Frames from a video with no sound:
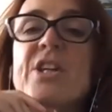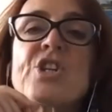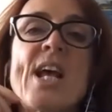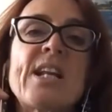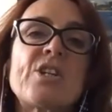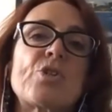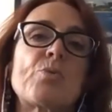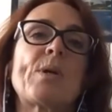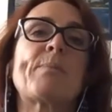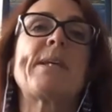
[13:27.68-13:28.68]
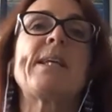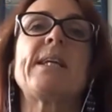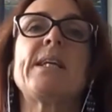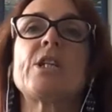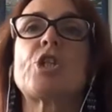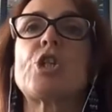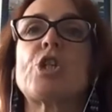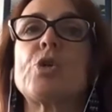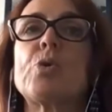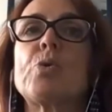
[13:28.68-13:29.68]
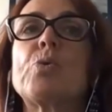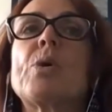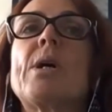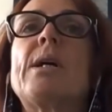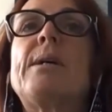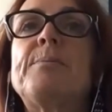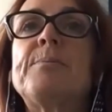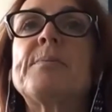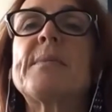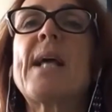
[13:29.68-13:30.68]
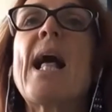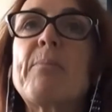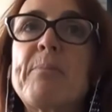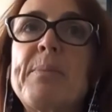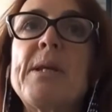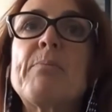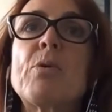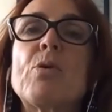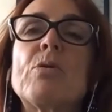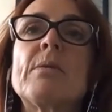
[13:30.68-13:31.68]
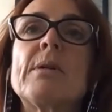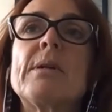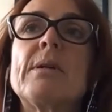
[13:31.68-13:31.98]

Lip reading: challenge will be to help people